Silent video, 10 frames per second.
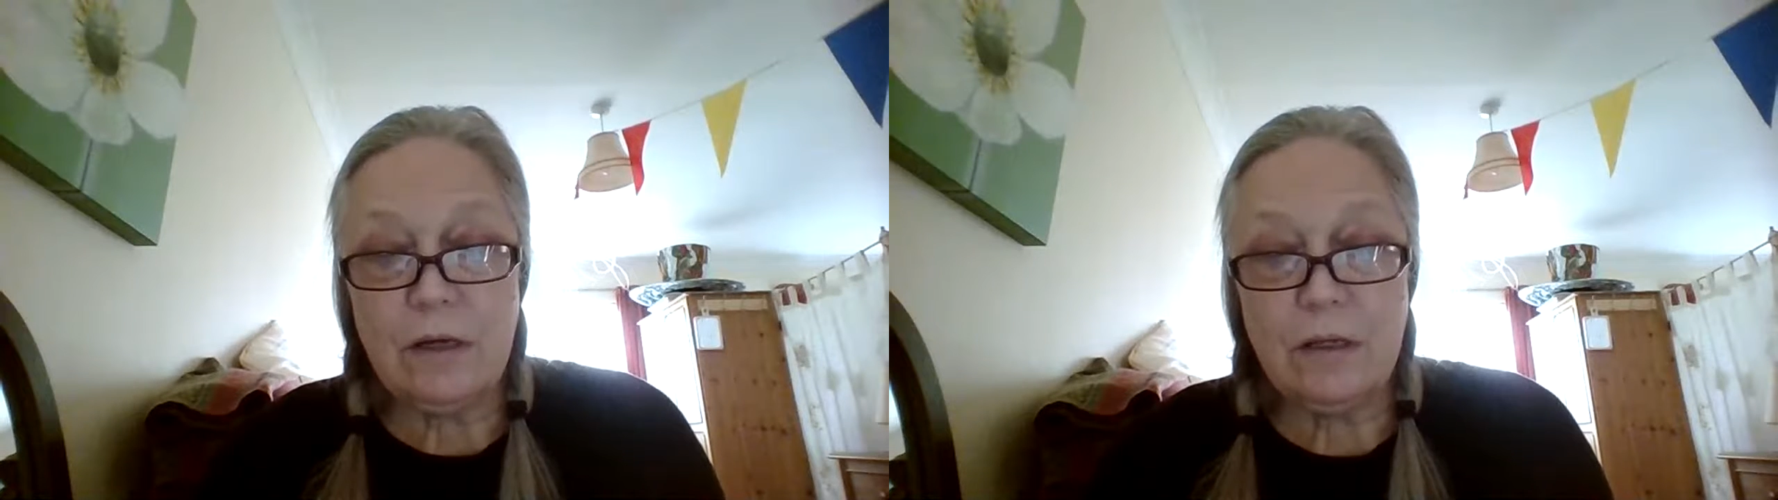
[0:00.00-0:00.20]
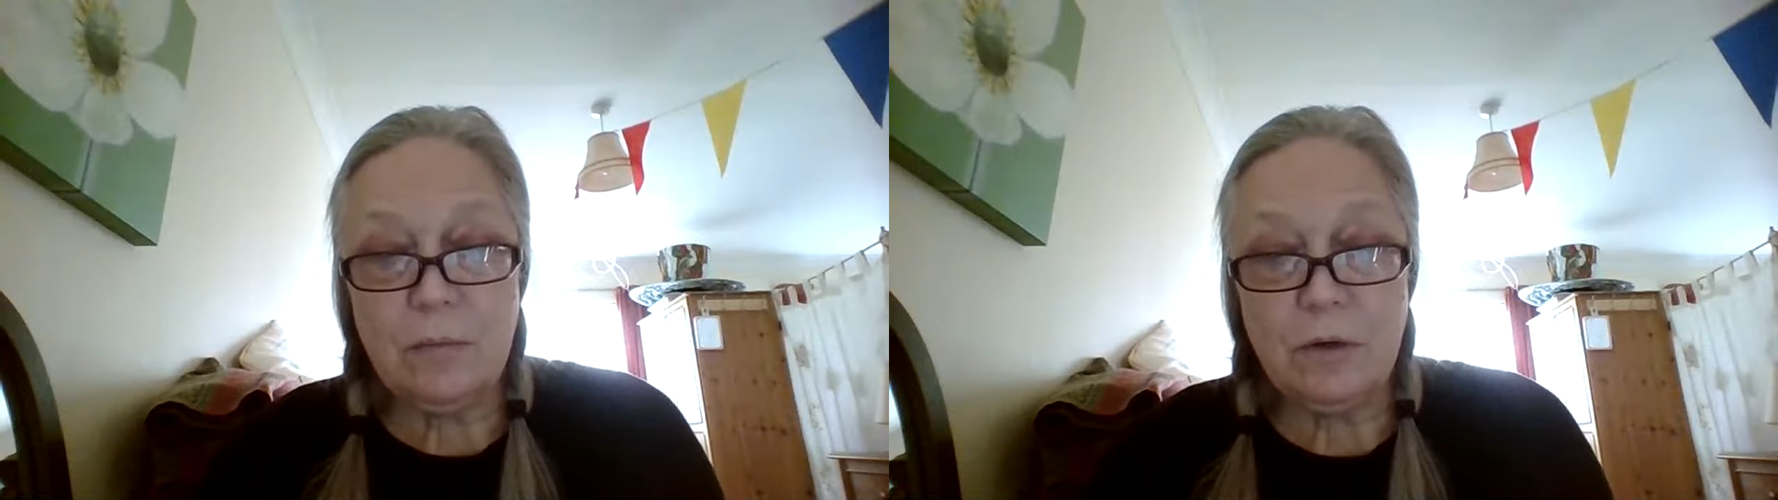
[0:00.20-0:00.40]

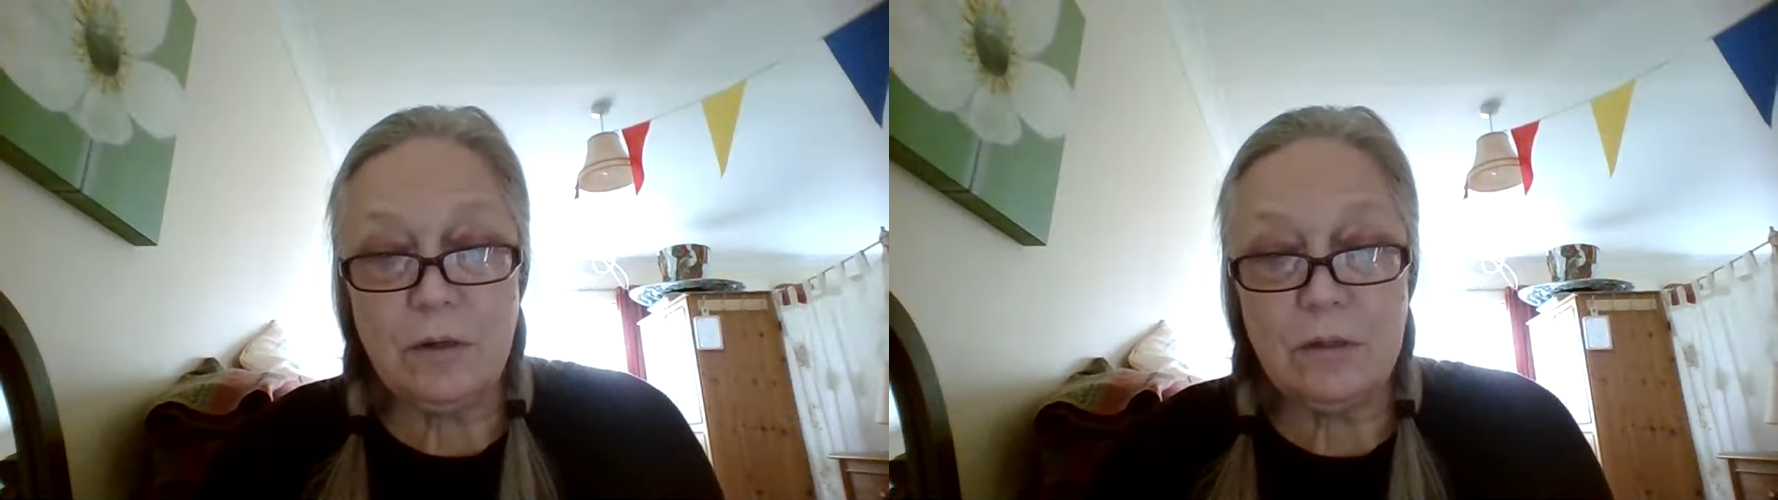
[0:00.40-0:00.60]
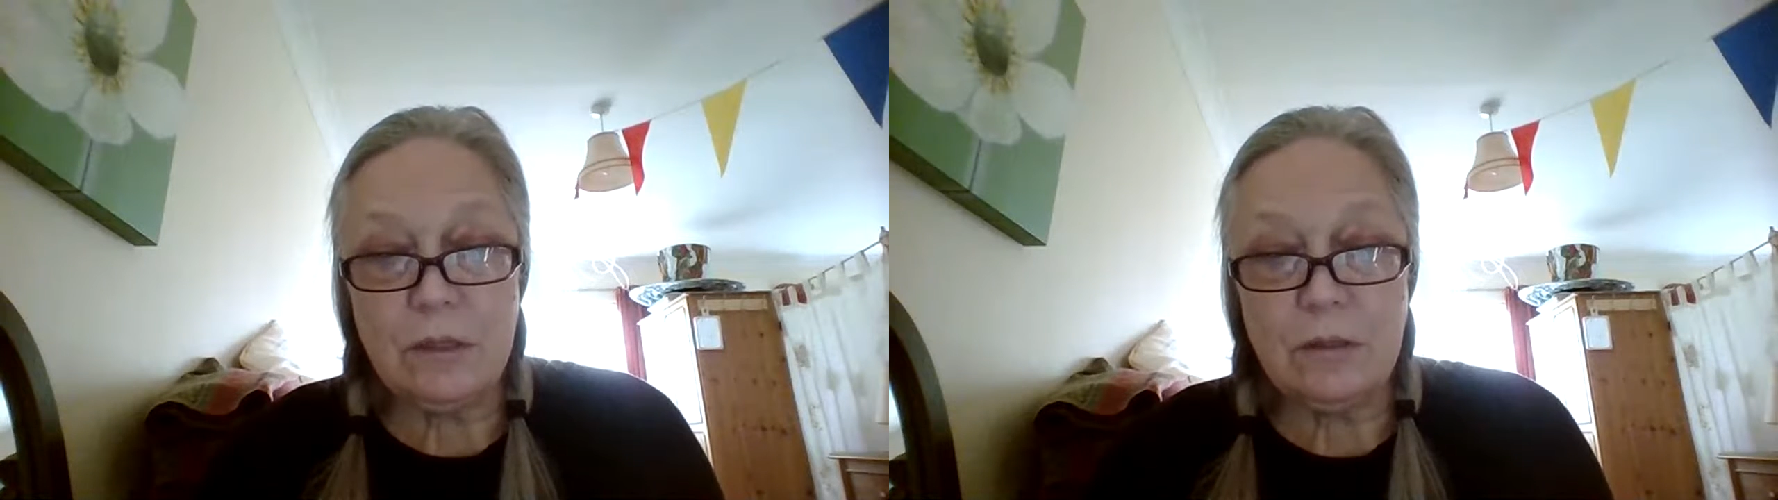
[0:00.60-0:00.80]
in the
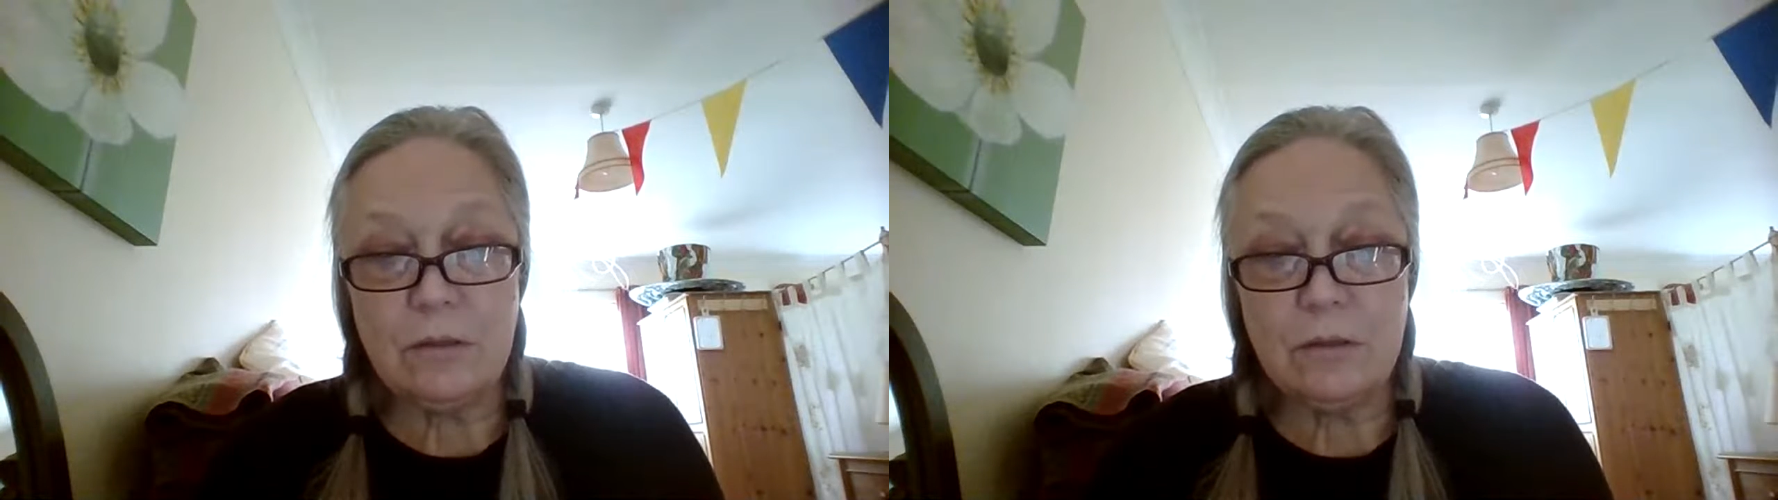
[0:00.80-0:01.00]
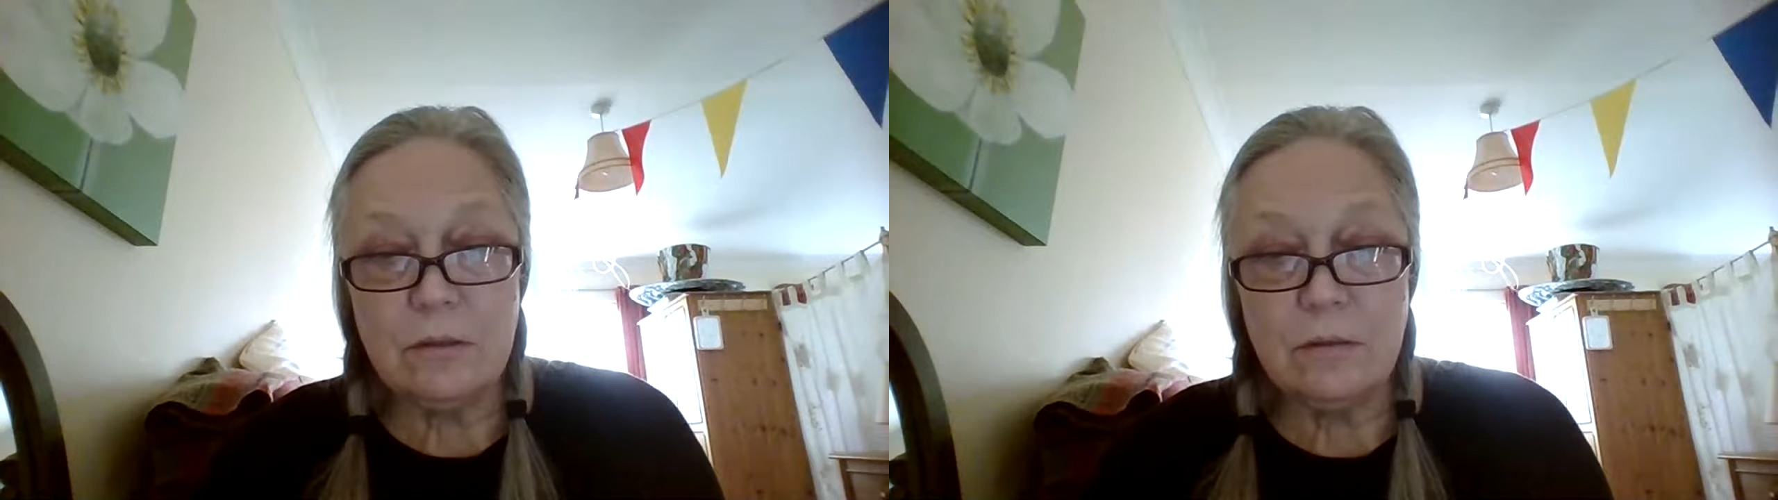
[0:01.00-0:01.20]

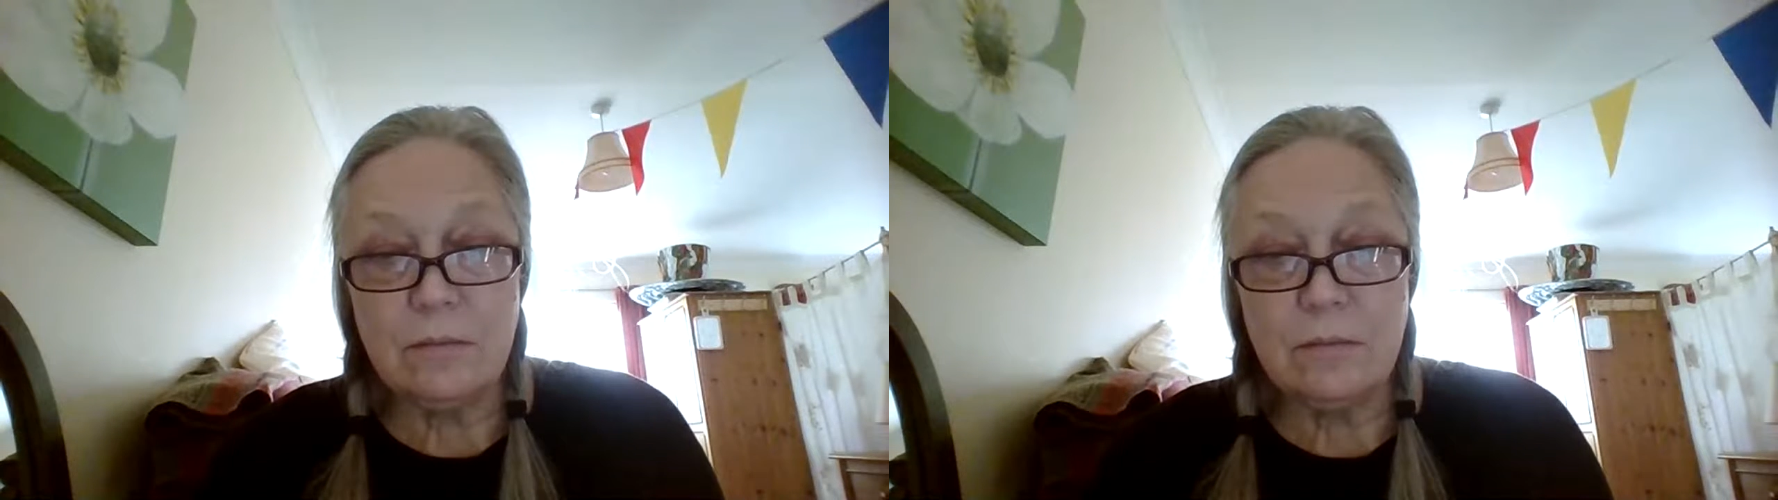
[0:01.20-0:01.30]
process,